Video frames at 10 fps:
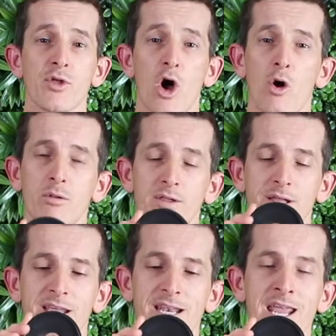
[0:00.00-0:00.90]
the hole in the
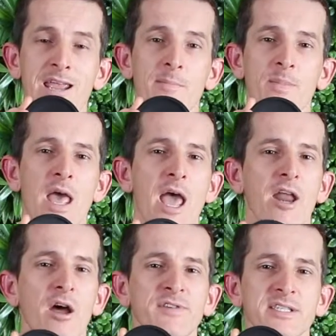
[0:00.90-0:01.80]
lid here, and
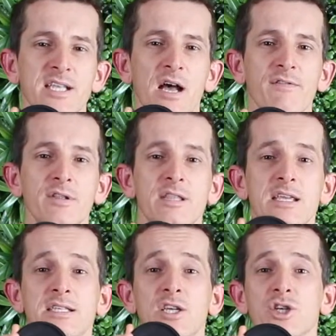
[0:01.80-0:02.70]
I've discovered the
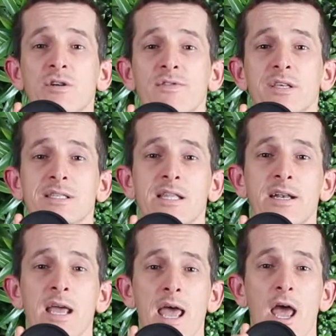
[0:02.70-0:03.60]
addition of this lid
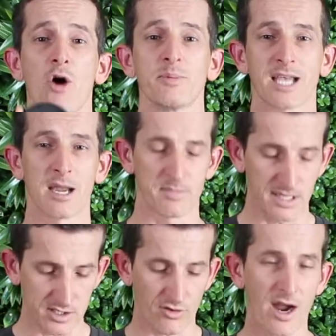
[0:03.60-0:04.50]
helps keep
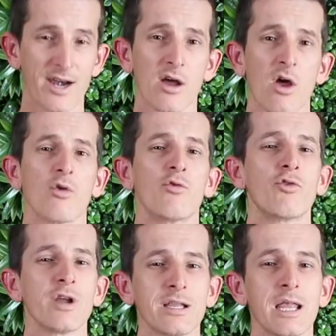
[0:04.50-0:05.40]
this grinder
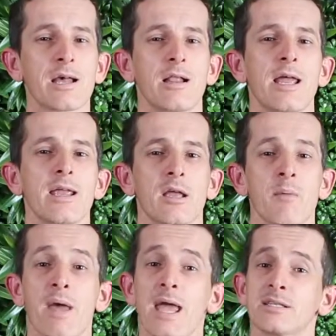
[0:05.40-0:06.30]
really clean
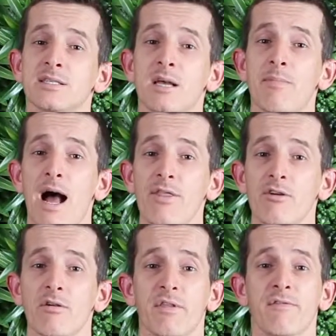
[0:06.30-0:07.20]
compared to some other
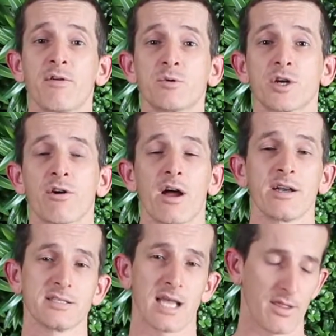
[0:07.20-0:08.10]
of the filter
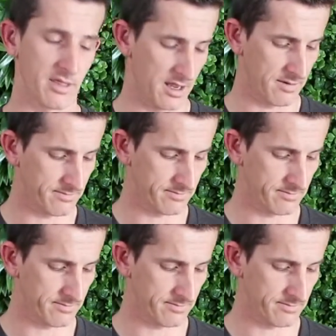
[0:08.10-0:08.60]
grinders out there.